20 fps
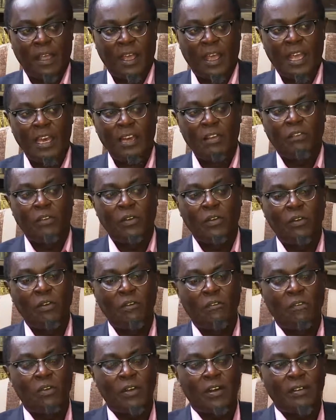And if you go
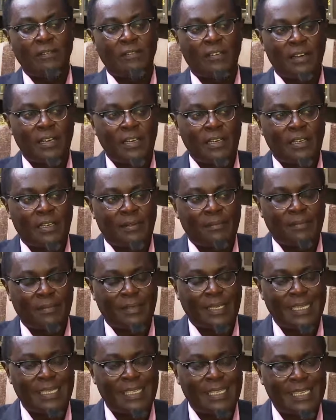for a referendum,
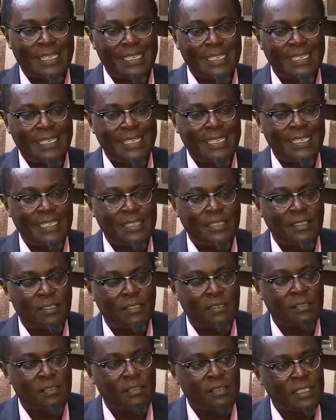and the country needs to
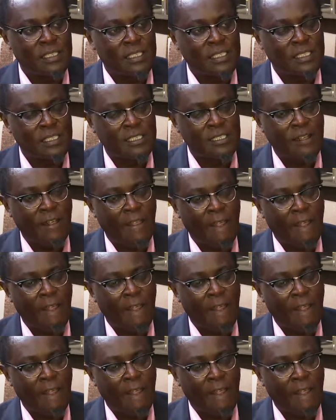know this,